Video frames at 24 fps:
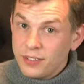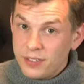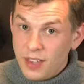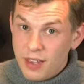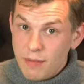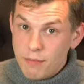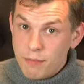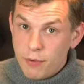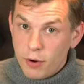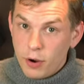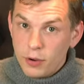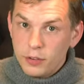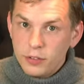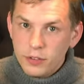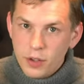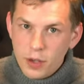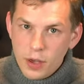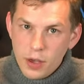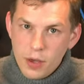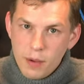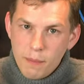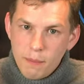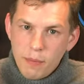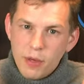Same
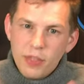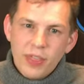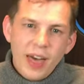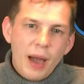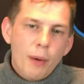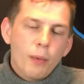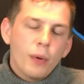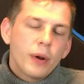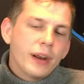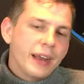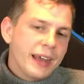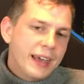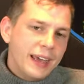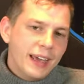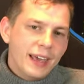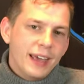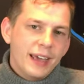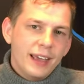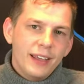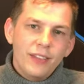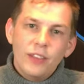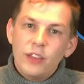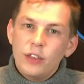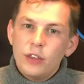price, but that one
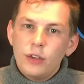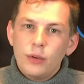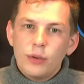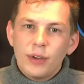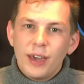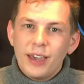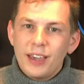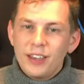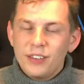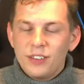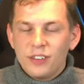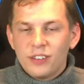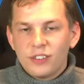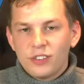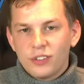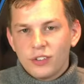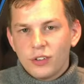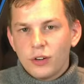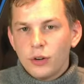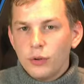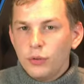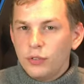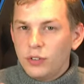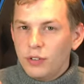here in the UK is
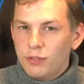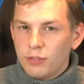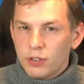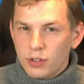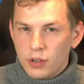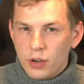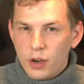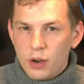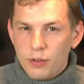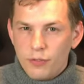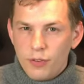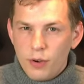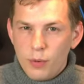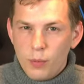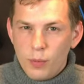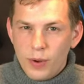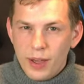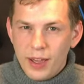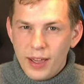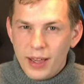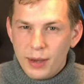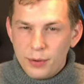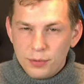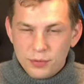exclusive to
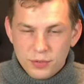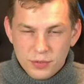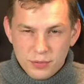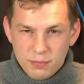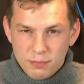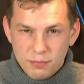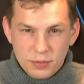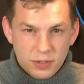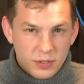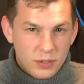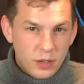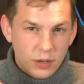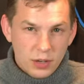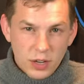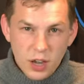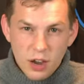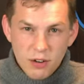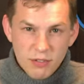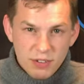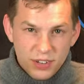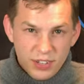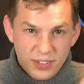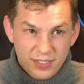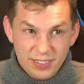Carphone Warehouse the
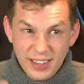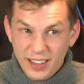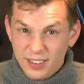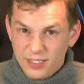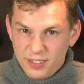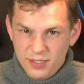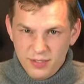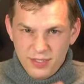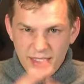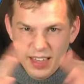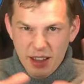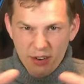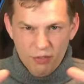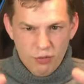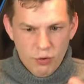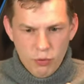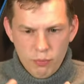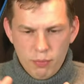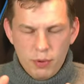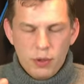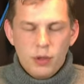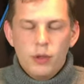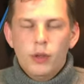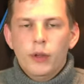Currys, Dixons, that
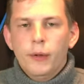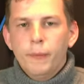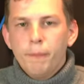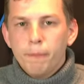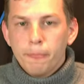group.